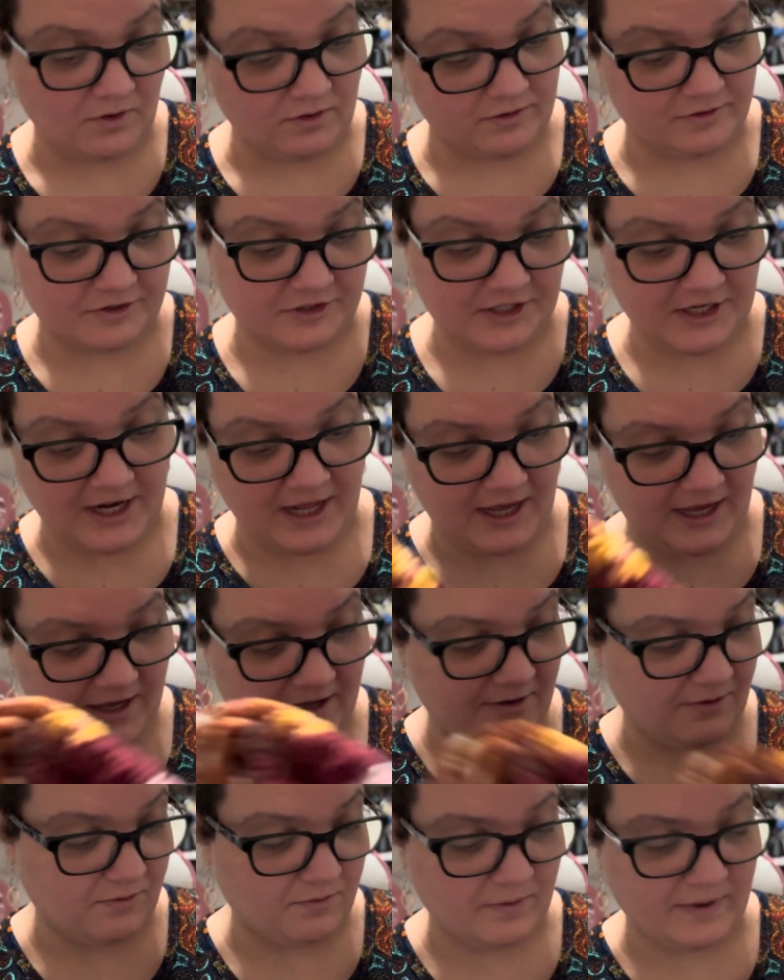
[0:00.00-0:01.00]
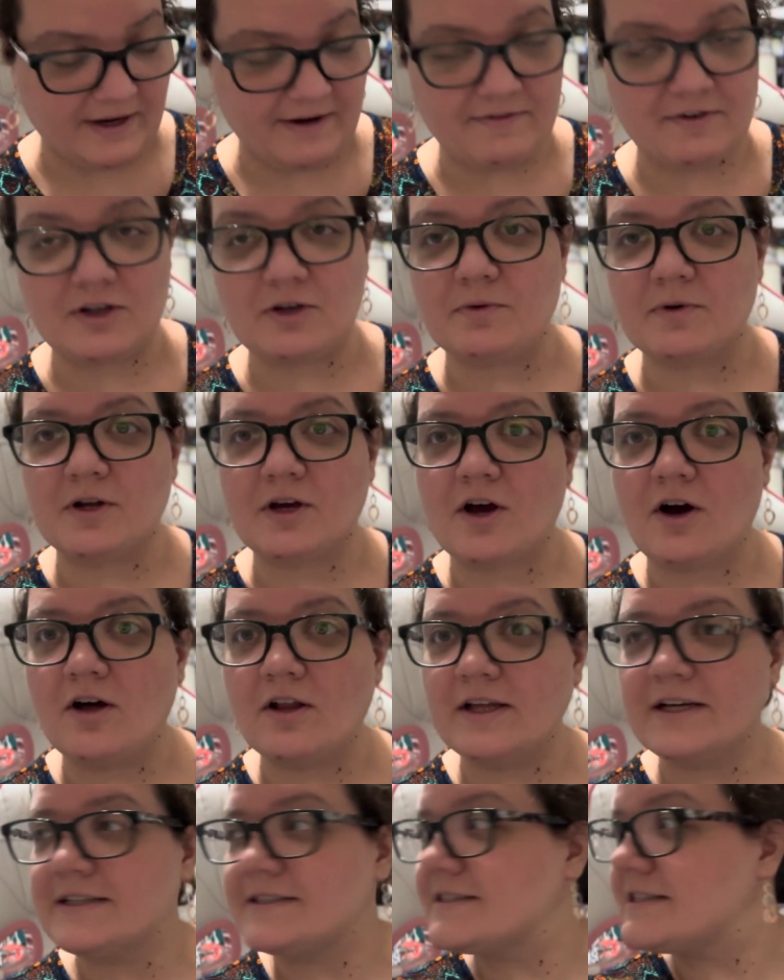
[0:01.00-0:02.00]
today, whatever you want to call
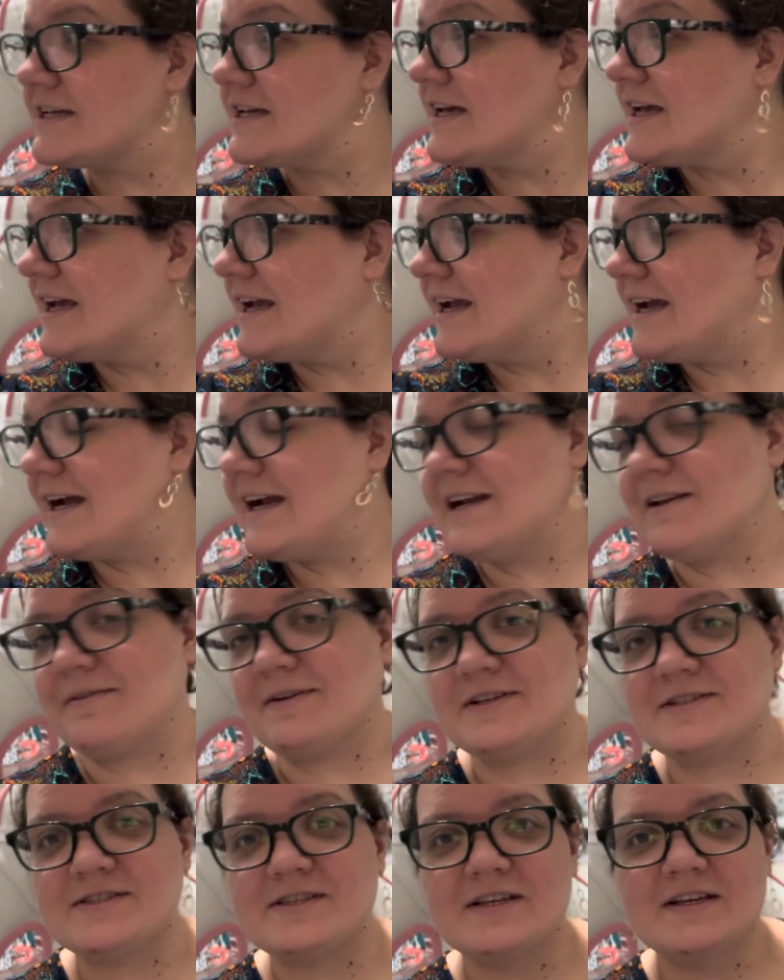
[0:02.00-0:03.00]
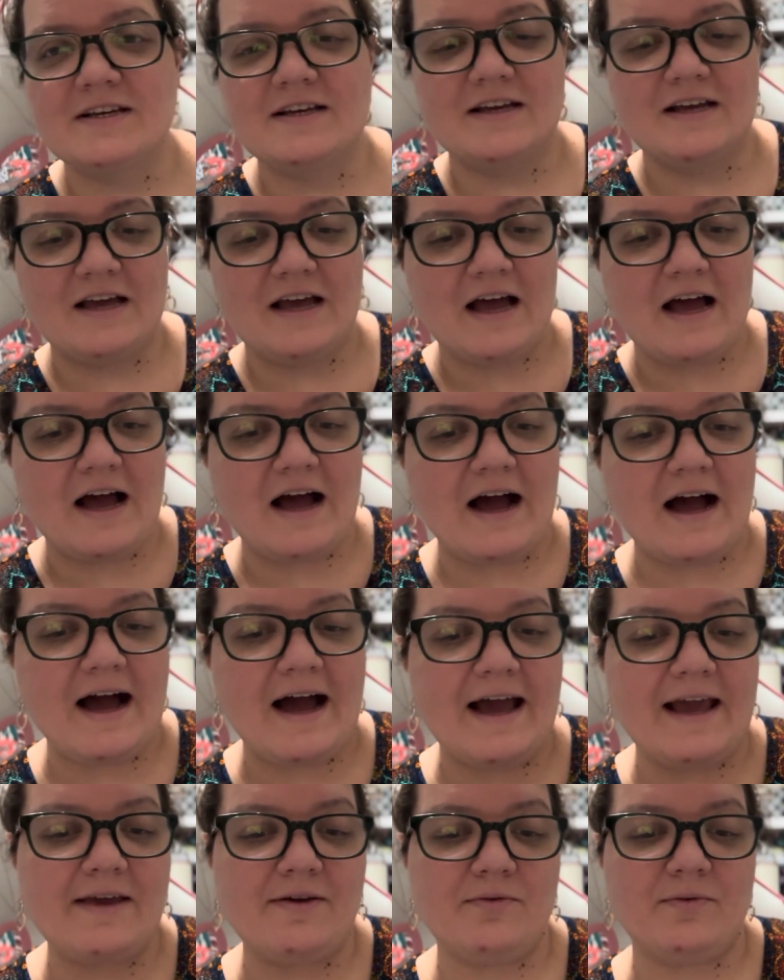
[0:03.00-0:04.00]
it. Anyways,
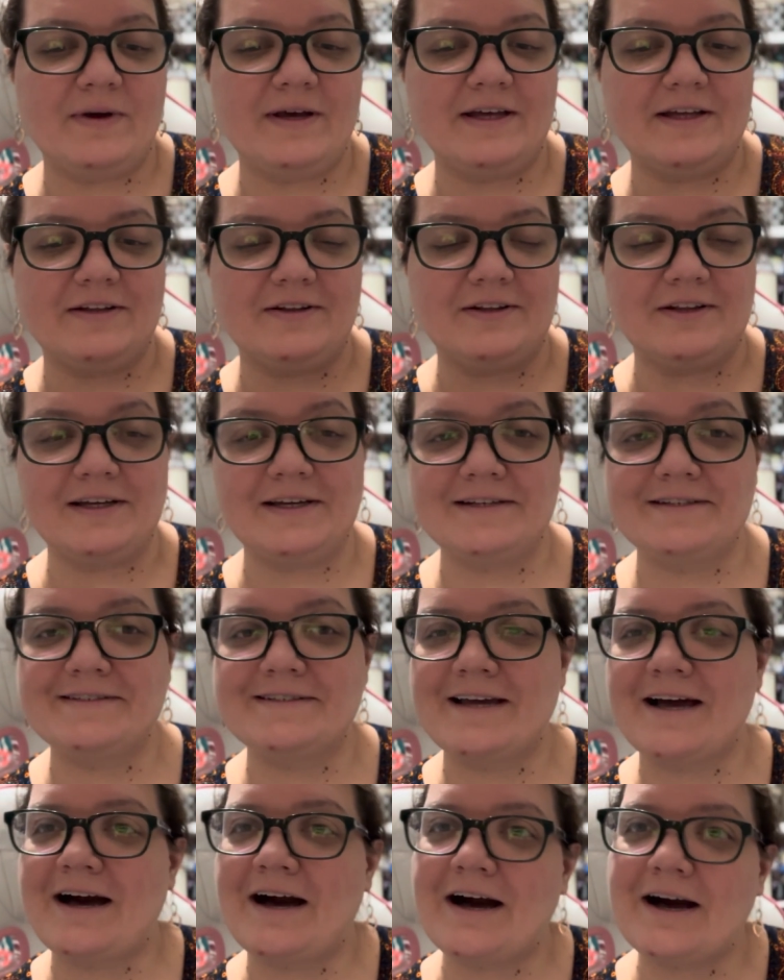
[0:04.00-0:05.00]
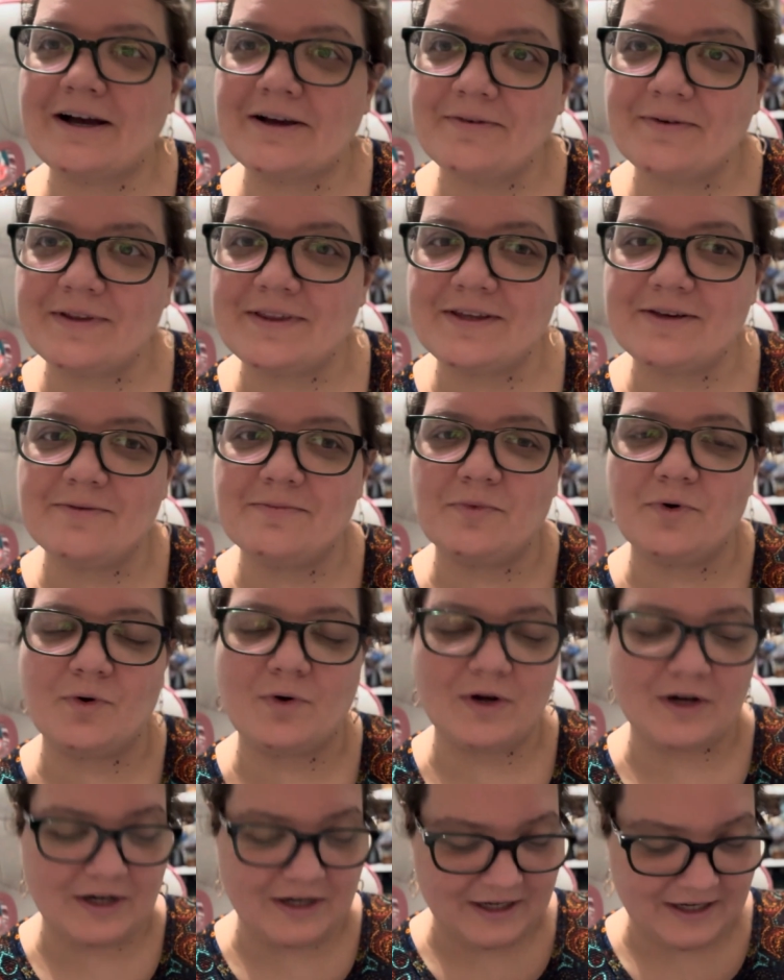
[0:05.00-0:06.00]
I will talk with you
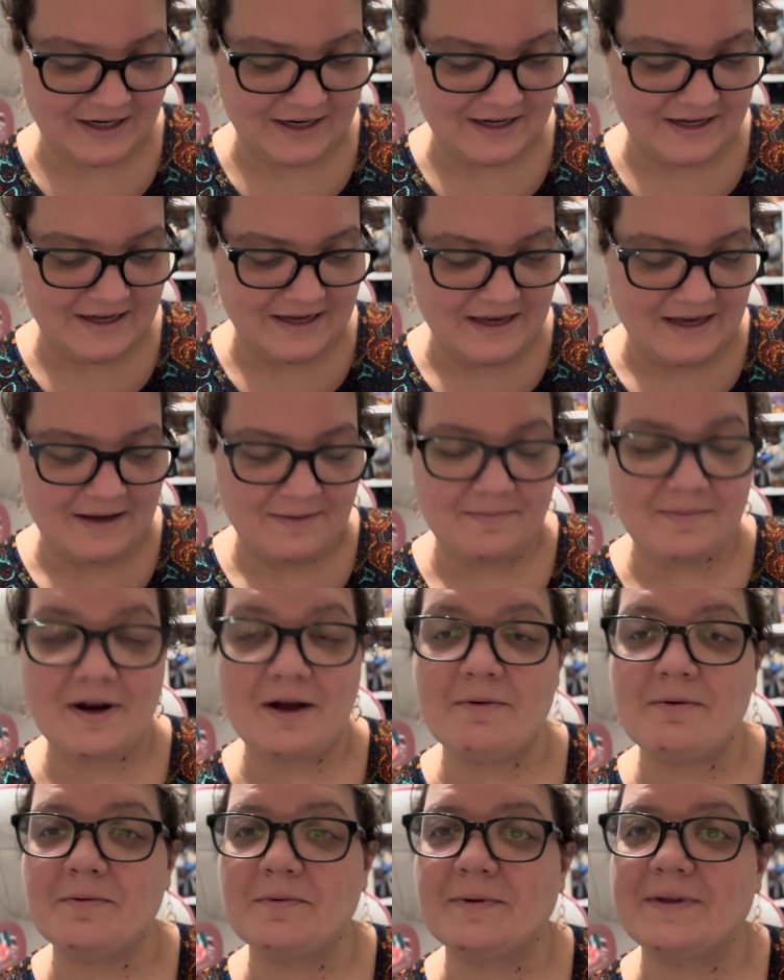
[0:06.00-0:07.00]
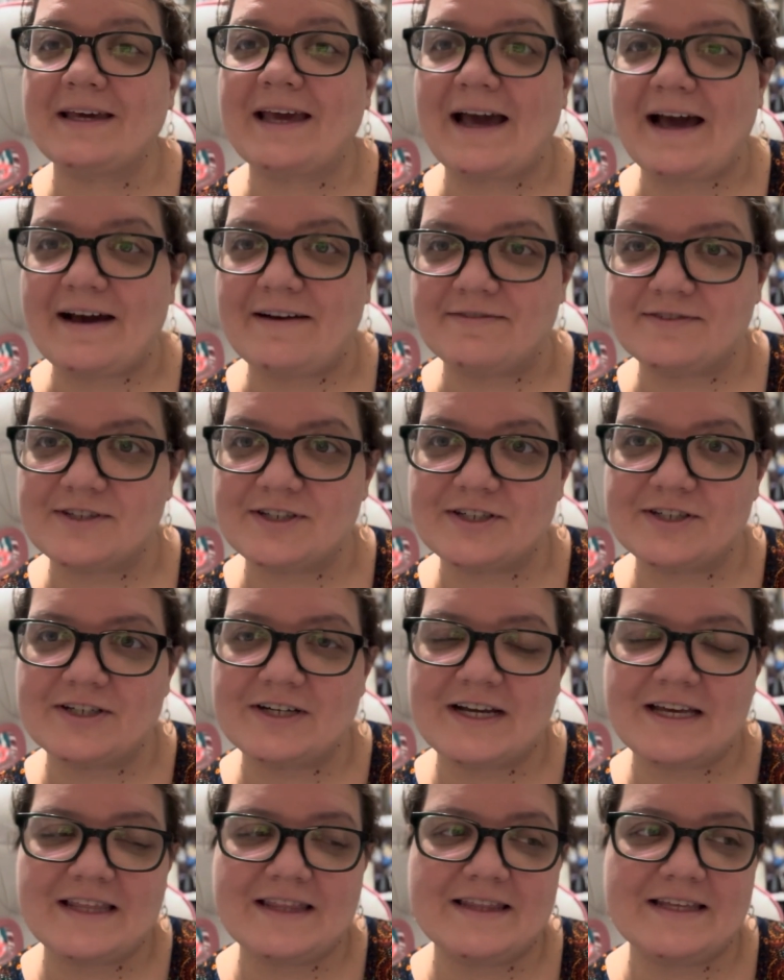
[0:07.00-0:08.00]
more probably after
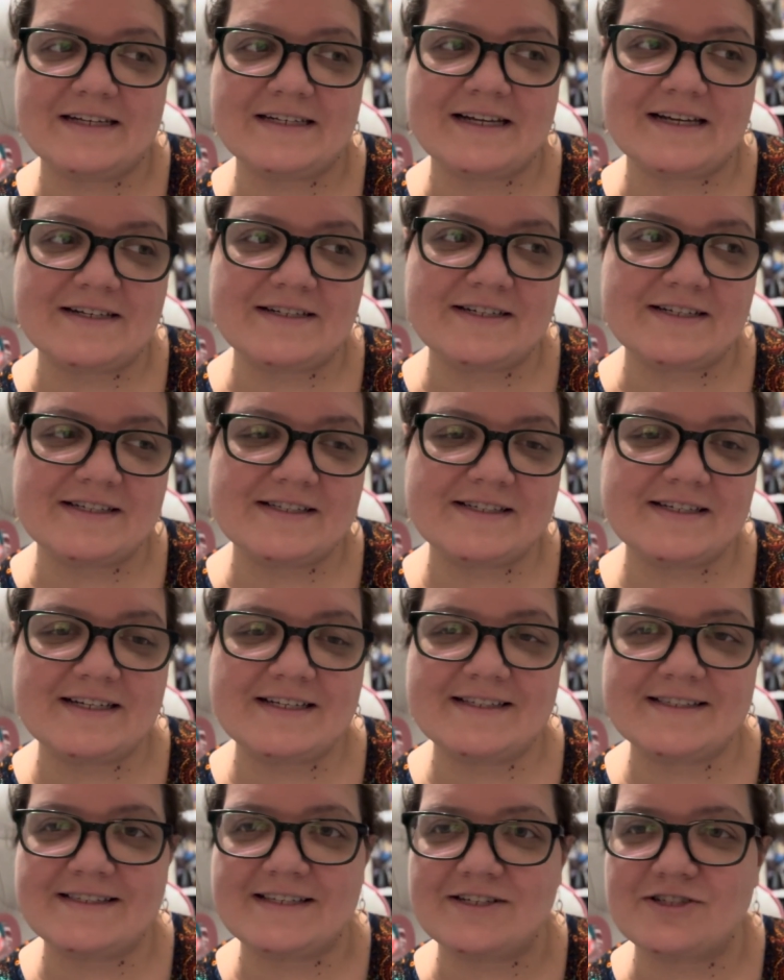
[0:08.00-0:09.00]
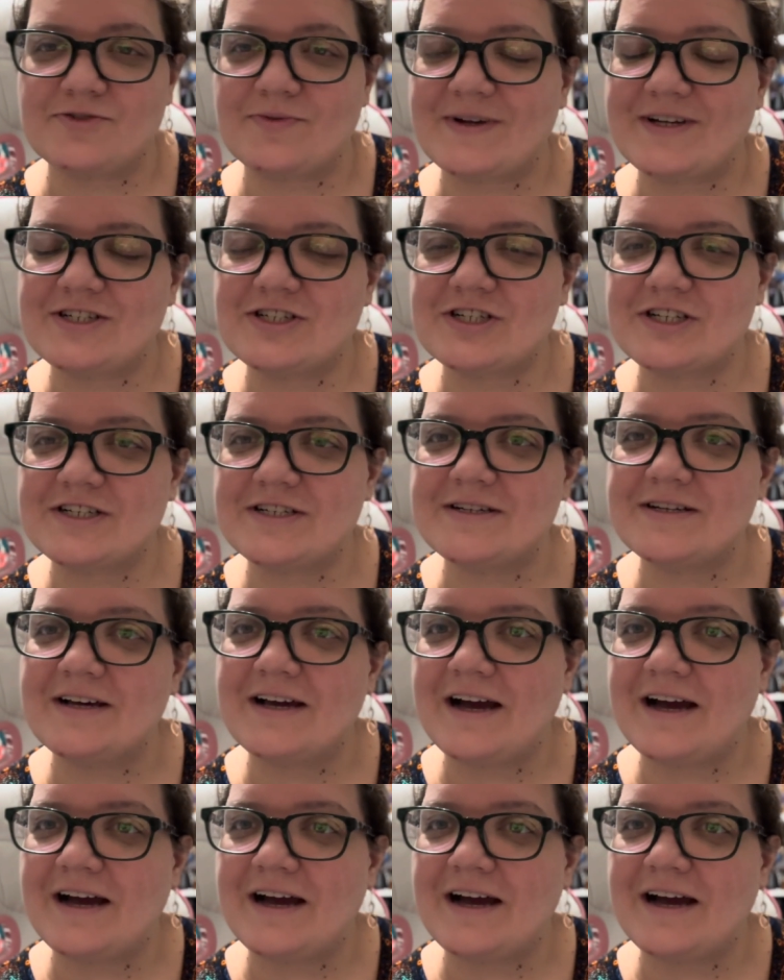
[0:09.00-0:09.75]
the dentist situation.